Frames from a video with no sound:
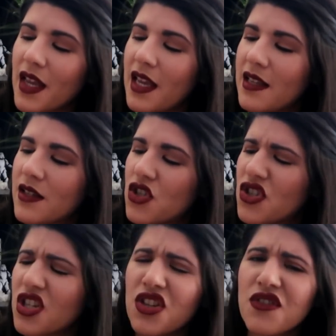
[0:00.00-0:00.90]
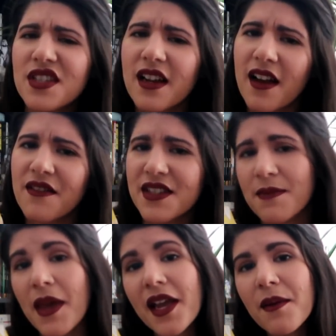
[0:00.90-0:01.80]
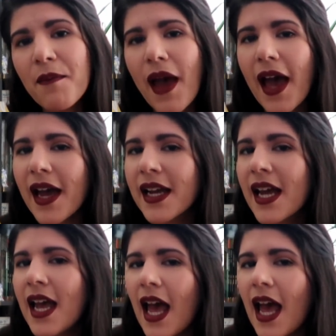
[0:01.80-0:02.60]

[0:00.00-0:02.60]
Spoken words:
is just to use it kind of as a makeup bag,